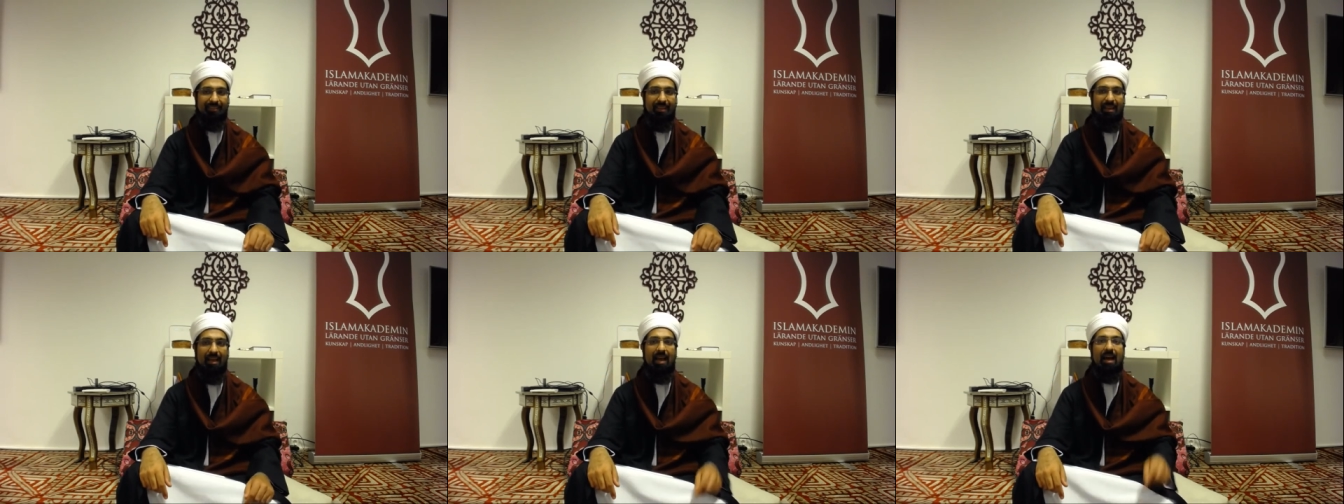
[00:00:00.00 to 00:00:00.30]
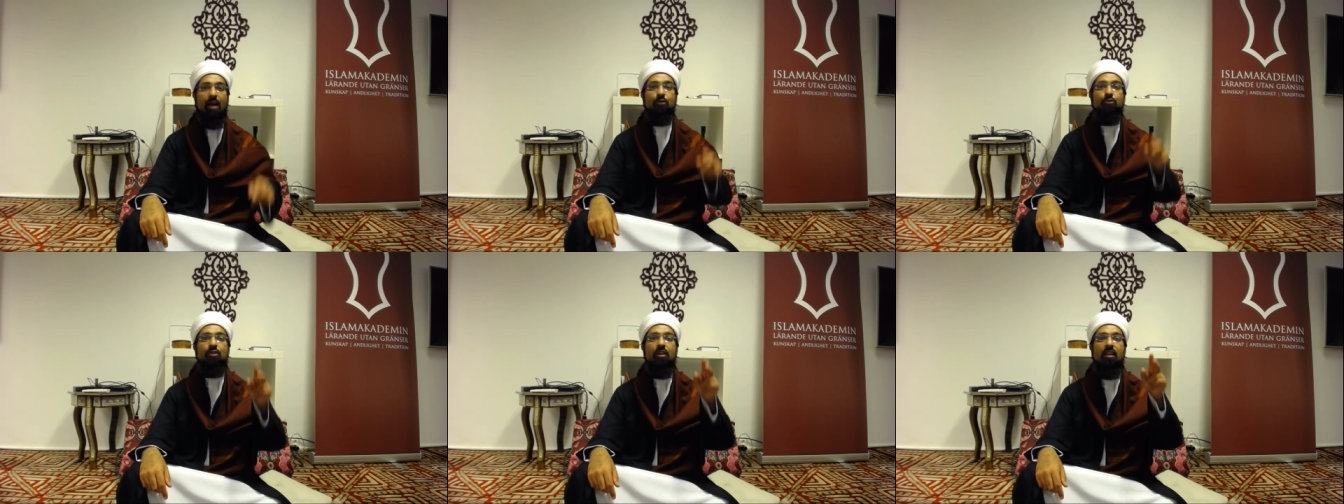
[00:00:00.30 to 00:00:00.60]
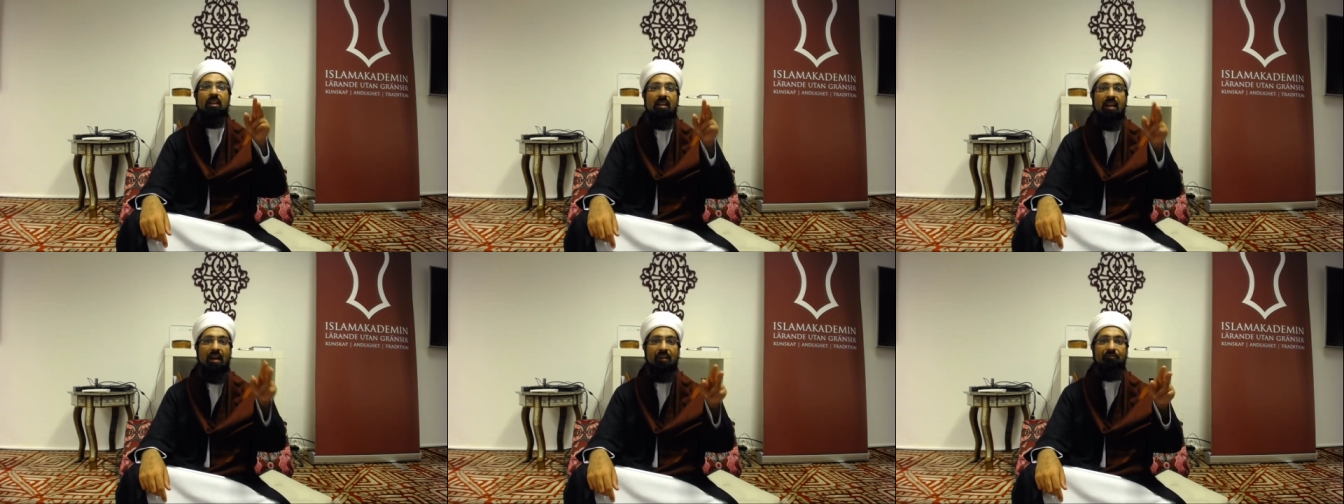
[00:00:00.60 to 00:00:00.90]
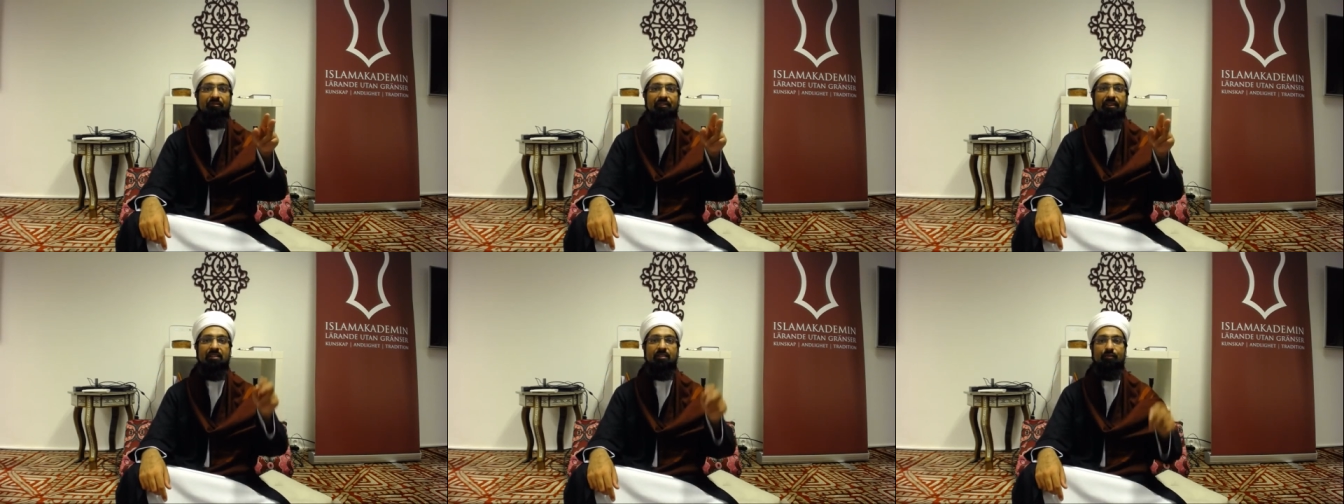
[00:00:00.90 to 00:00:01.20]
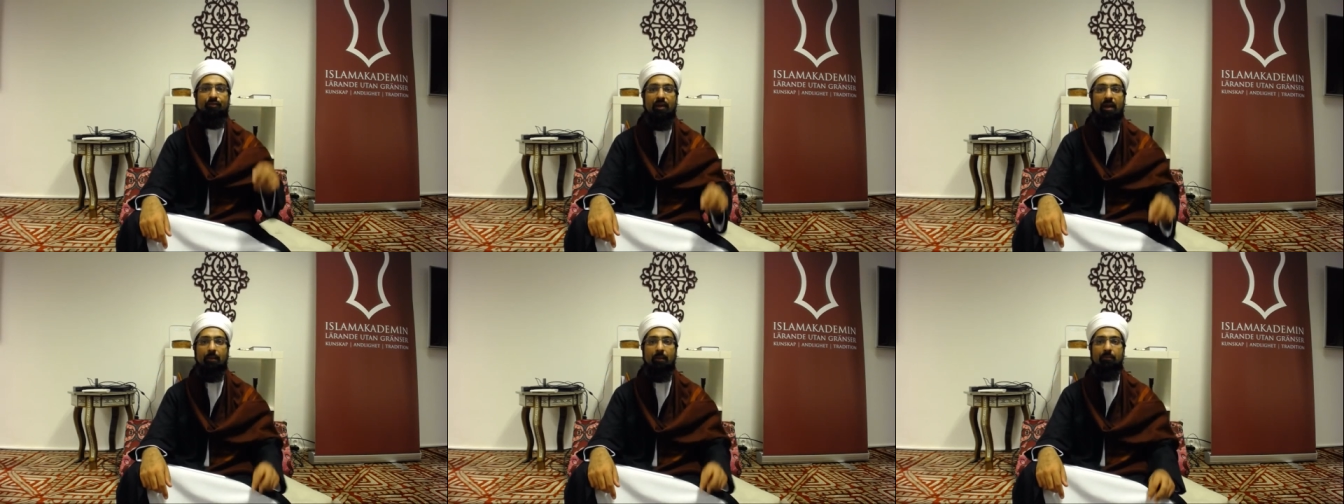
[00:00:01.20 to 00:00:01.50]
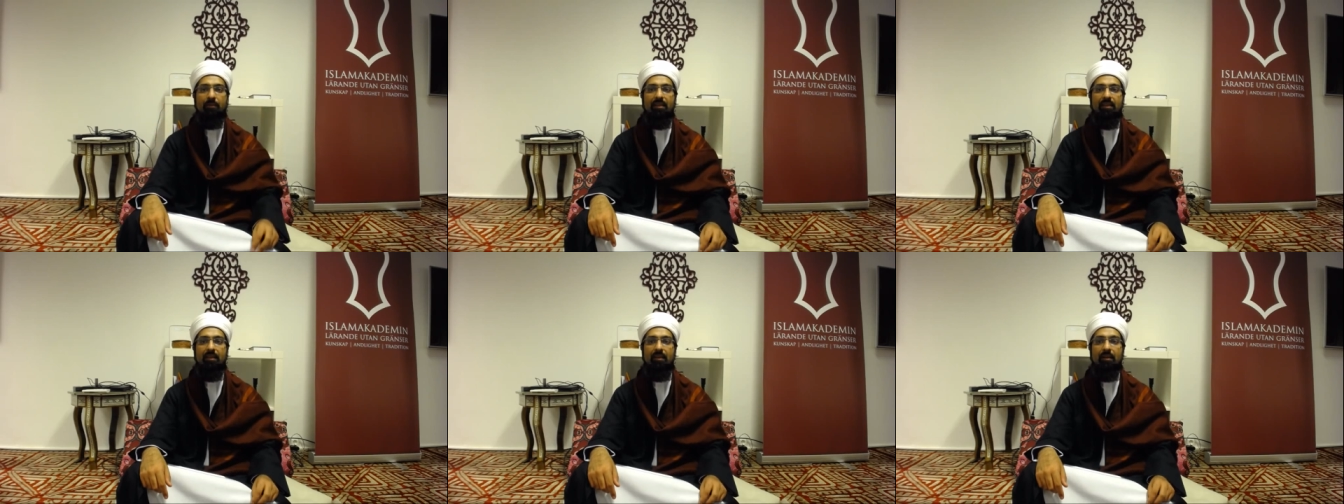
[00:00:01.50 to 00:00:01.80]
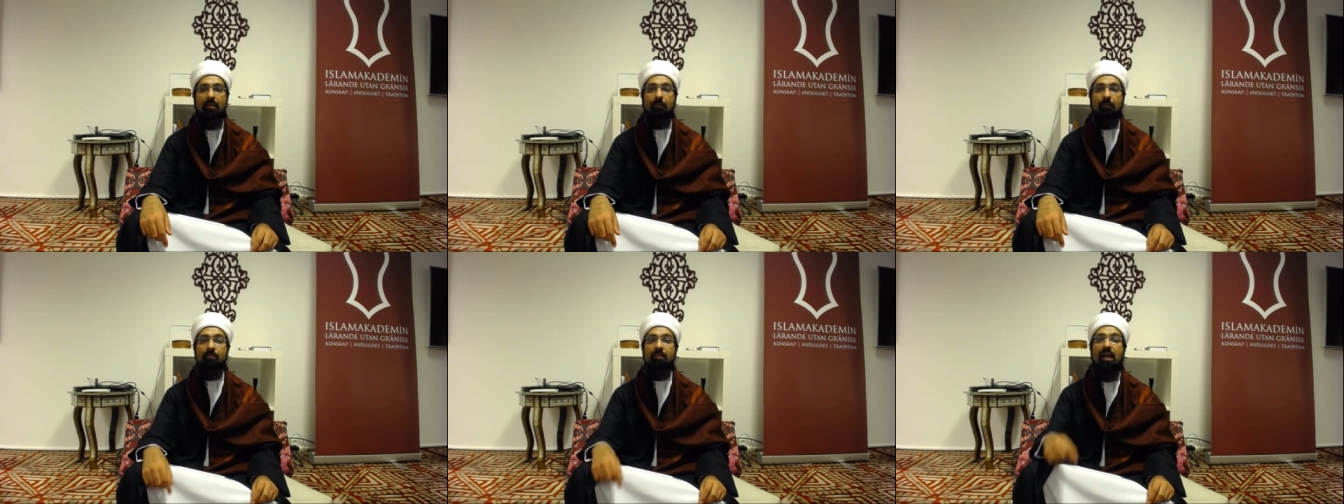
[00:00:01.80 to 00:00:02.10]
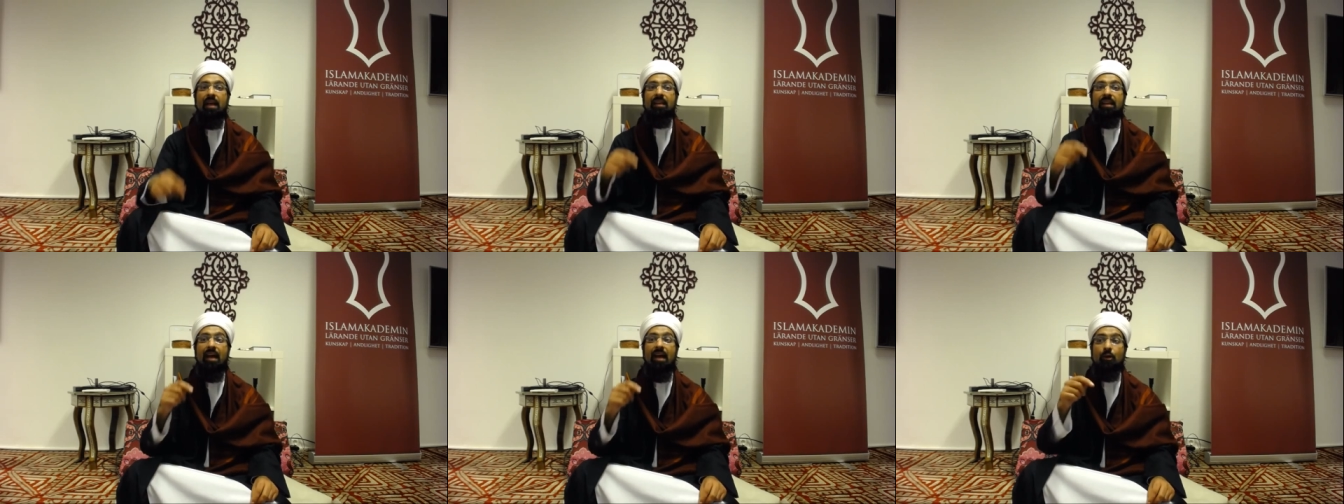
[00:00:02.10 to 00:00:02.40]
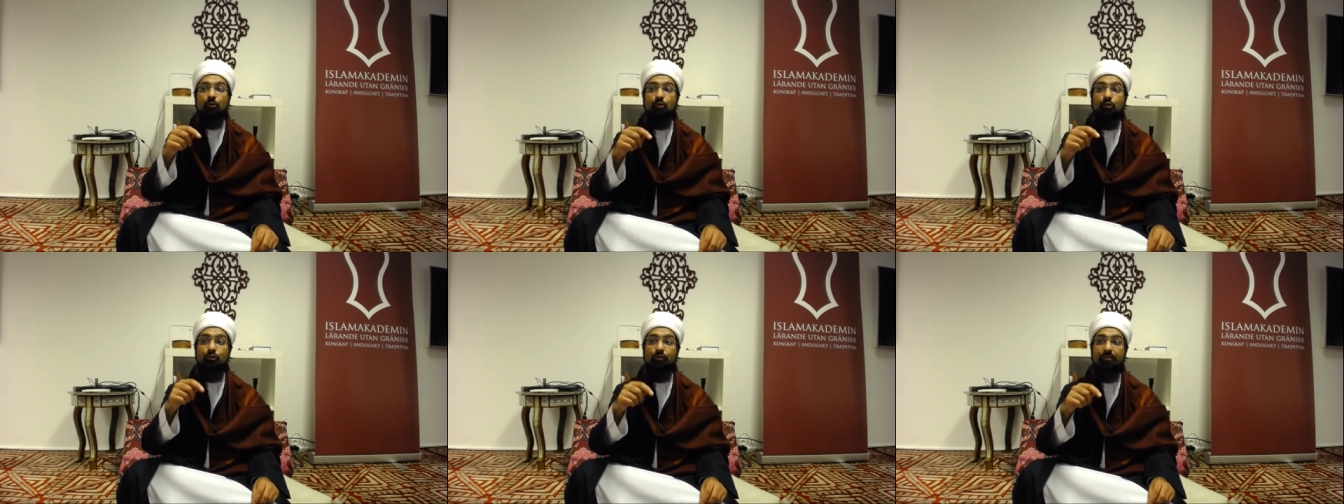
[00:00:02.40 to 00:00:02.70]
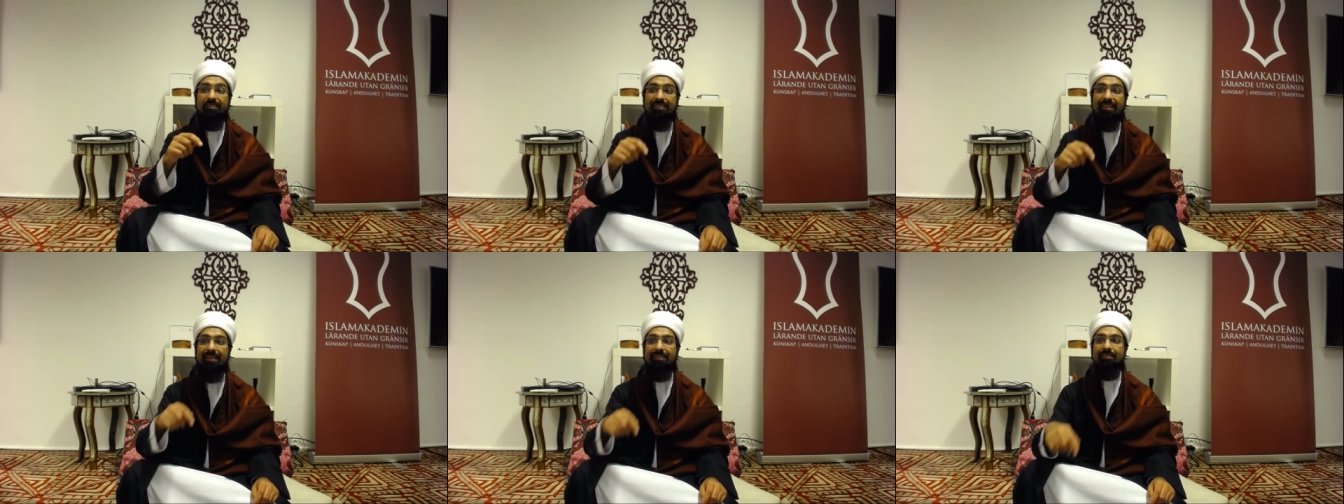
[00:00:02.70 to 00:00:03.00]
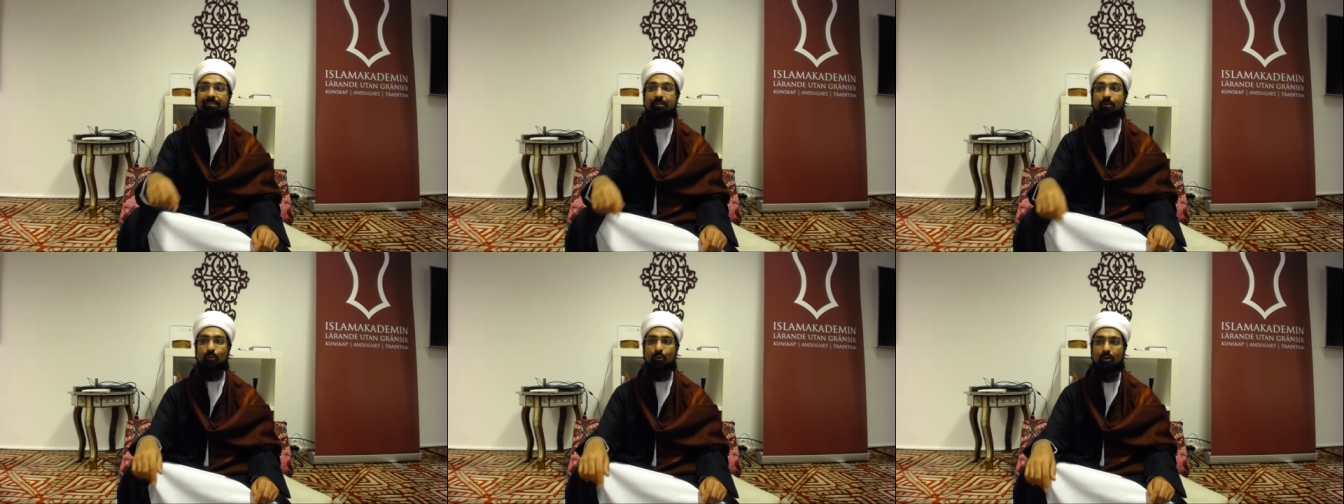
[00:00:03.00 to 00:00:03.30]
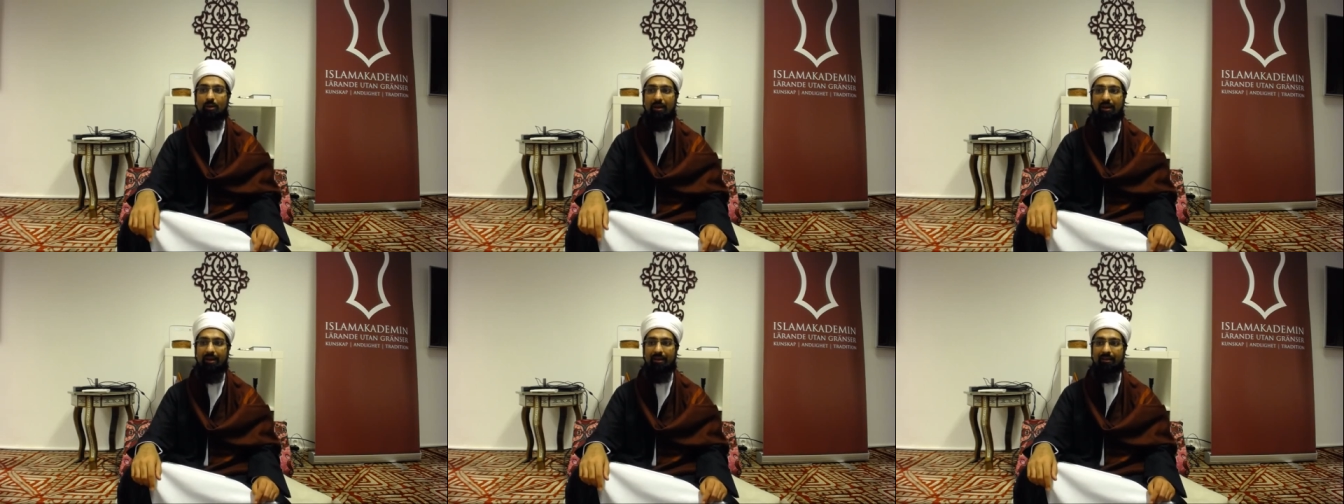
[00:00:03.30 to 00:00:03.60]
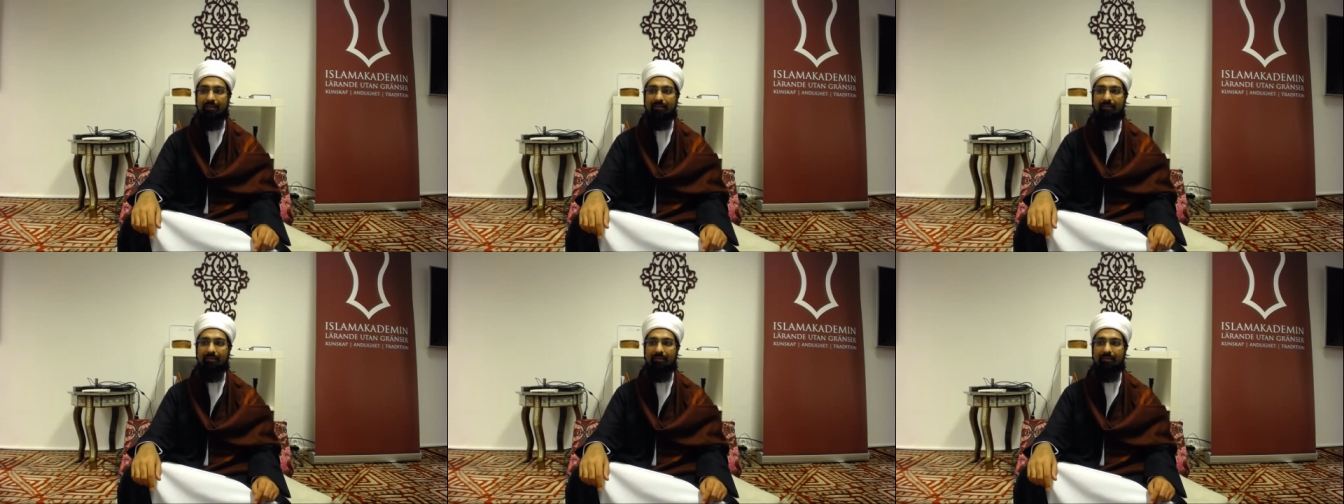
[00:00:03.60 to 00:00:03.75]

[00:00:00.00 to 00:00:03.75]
how to love his family, and how to recite the Quran.